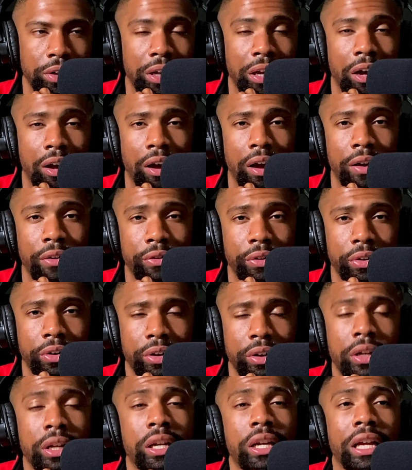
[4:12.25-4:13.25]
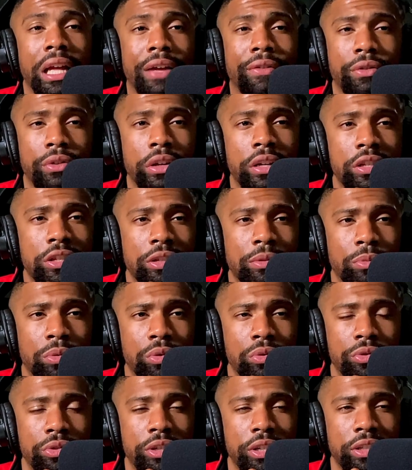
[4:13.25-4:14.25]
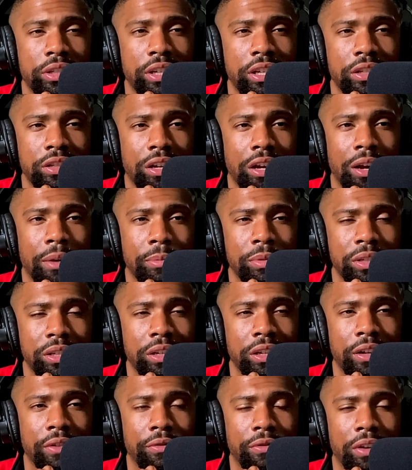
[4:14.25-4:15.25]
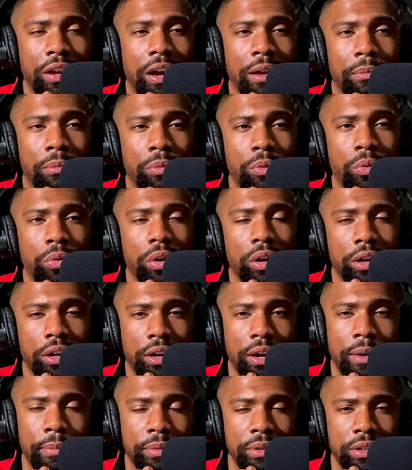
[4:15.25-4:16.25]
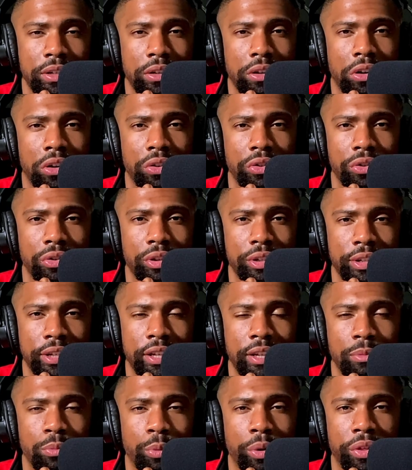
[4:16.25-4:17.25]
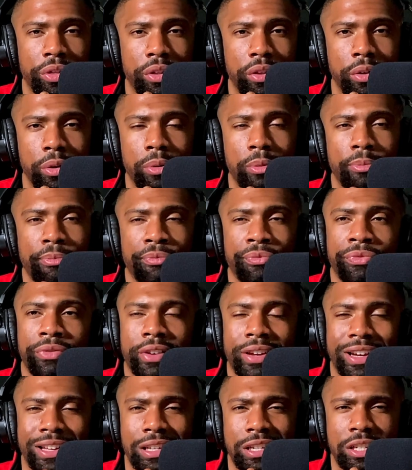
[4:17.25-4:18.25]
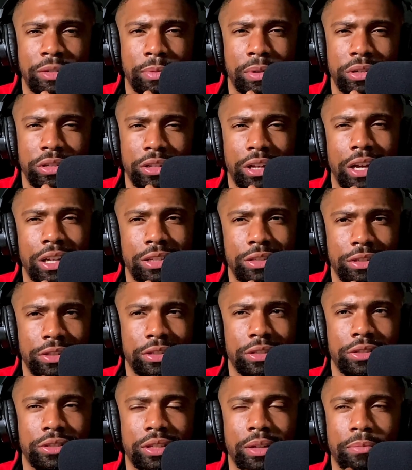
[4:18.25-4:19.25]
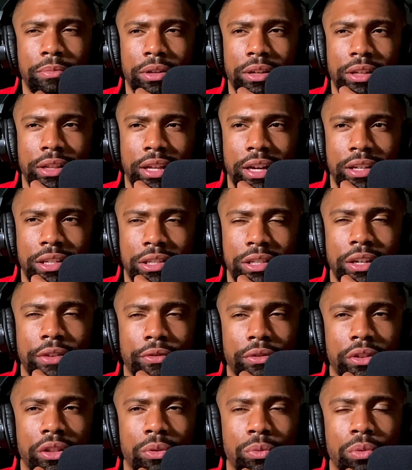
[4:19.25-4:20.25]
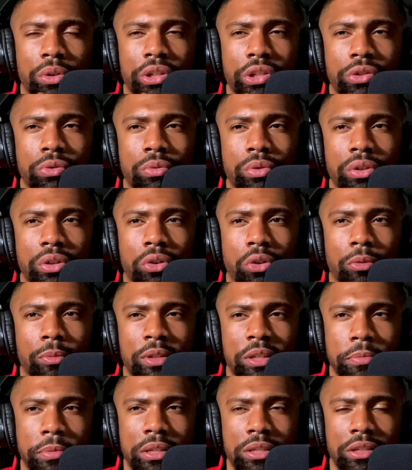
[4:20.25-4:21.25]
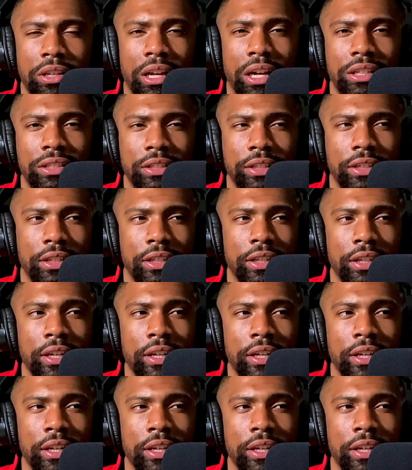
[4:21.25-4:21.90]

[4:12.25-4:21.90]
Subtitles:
However, if you get someone who's just as competent, if not more competent, on your team with you, and that specializes in something that's different than what you would normally specialize in,